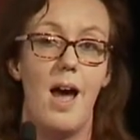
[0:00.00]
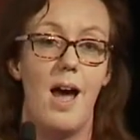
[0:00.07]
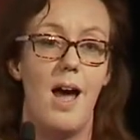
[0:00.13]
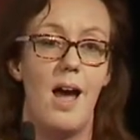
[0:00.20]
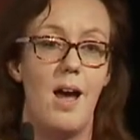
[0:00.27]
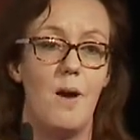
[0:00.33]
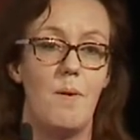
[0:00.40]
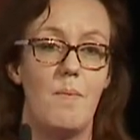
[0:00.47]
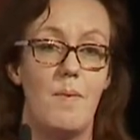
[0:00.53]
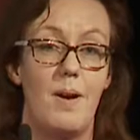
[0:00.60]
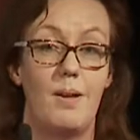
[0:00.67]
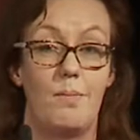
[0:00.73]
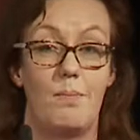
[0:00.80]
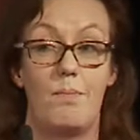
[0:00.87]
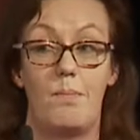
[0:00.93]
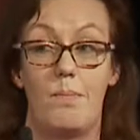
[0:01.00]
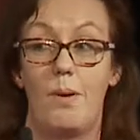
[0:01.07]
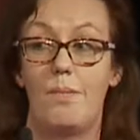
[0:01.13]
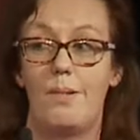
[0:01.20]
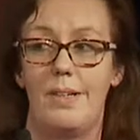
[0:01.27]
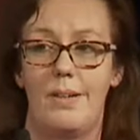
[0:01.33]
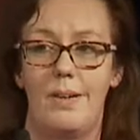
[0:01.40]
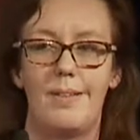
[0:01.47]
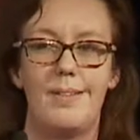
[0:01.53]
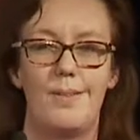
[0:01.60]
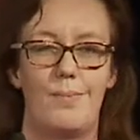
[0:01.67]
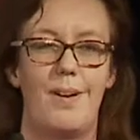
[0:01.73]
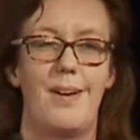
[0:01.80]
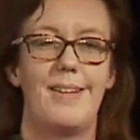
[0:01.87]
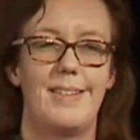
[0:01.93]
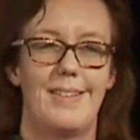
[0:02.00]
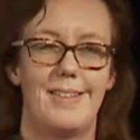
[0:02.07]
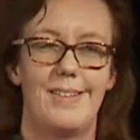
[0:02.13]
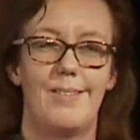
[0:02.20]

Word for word: Um, and probably not surprising